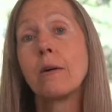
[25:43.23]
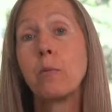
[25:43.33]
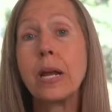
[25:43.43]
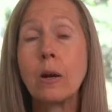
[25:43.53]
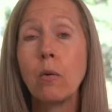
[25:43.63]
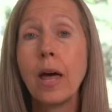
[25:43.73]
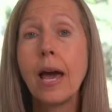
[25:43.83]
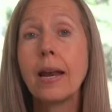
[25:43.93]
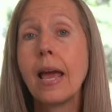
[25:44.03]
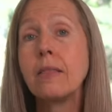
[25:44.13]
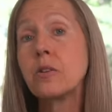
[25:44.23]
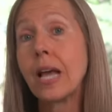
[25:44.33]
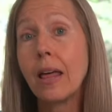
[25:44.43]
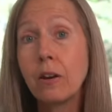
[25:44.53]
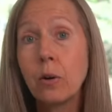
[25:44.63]
We know that. And there's
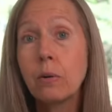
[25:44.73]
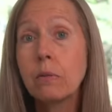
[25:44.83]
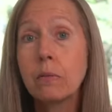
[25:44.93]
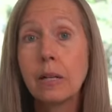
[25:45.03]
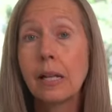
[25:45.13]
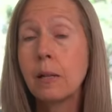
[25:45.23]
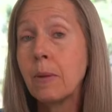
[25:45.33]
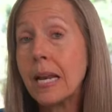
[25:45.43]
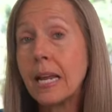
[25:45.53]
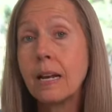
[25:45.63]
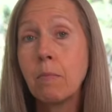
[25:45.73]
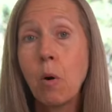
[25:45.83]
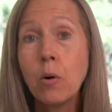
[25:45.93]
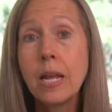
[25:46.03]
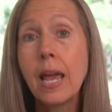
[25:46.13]
other, the chlamydia
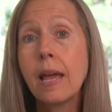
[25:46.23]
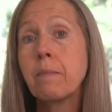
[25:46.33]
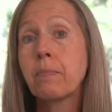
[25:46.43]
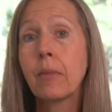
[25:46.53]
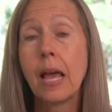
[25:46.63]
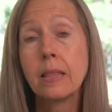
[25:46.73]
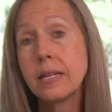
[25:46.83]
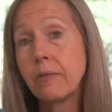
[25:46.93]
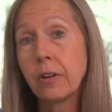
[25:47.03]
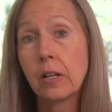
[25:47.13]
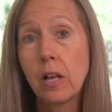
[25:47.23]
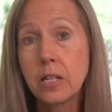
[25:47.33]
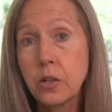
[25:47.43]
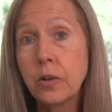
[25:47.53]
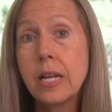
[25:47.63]
pneumoniae and the different
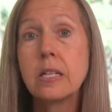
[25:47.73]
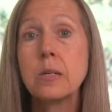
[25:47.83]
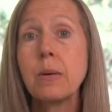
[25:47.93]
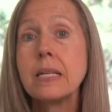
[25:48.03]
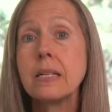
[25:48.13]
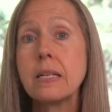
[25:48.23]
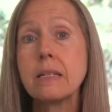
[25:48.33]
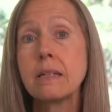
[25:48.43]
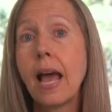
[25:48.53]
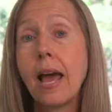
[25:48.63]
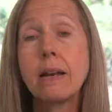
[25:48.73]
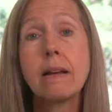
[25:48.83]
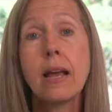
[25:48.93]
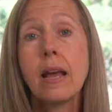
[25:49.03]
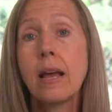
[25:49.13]
Clostridia species
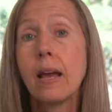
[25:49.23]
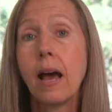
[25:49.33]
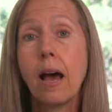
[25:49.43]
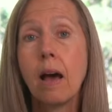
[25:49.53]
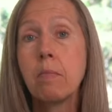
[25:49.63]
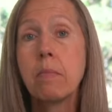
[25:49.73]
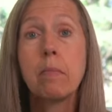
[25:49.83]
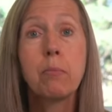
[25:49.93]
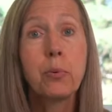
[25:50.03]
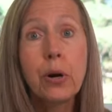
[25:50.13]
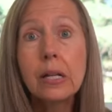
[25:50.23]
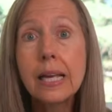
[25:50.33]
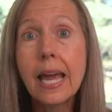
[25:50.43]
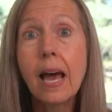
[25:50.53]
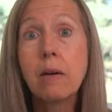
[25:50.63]
and
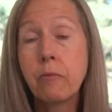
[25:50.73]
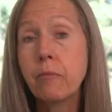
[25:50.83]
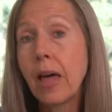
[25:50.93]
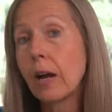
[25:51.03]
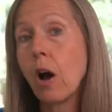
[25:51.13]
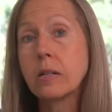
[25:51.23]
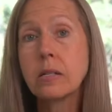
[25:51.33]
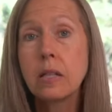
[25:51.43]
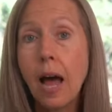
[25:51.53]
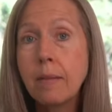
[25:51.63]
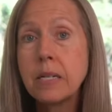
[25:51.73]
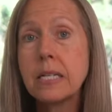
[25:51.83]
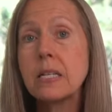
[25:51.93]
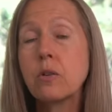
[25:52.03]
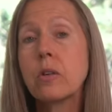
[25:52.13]
Borrelia that causes Lyme
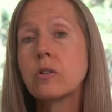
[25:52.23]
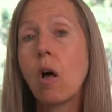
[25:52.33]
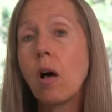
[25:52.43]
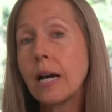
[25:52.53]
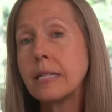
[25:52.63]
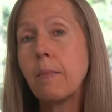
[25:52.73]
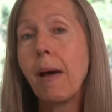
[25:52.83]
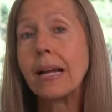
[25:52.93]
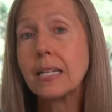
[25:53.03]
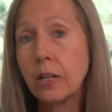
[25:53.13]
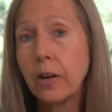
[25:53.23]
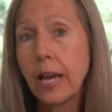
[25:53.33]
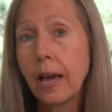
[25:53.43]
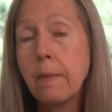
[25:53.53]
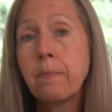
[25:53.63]
disease. So there's all kinds of
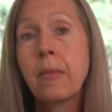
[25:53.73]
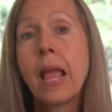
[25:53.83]
bacteria.